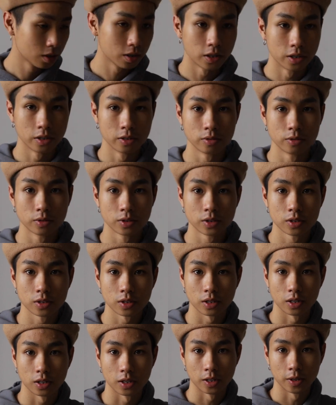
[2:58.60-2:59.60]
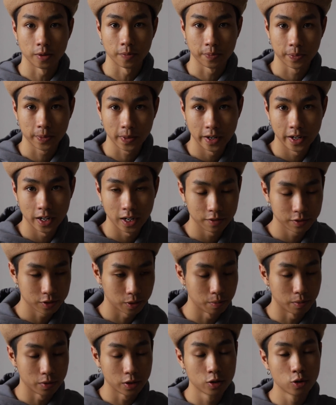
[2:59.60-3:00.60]
cause um I have
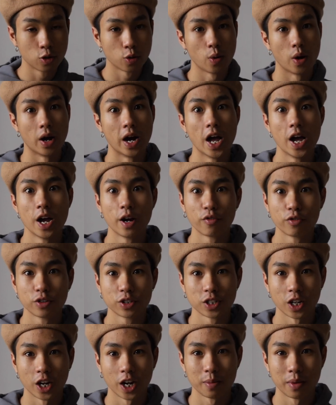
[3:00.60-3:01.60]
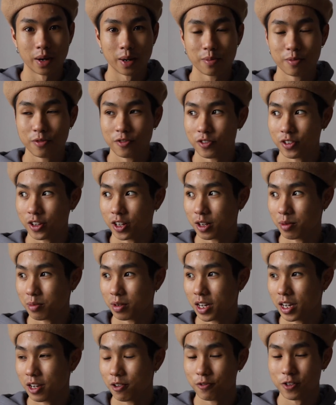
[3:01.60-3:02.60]
some, you know, every time I'm film
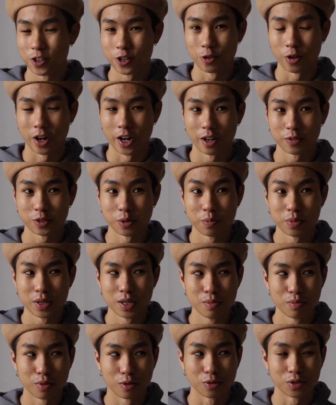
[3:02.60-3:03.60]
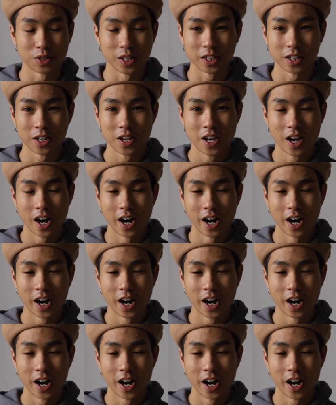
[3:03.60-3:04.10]
a video I have some pimples. Like,